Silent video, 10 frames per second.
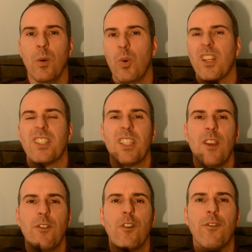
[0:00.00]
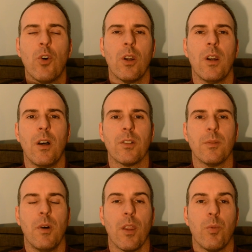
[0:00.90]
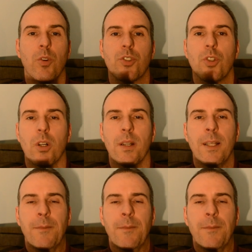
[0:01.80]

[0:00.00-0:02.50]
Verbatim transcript: we're going to save you $400 a month well sure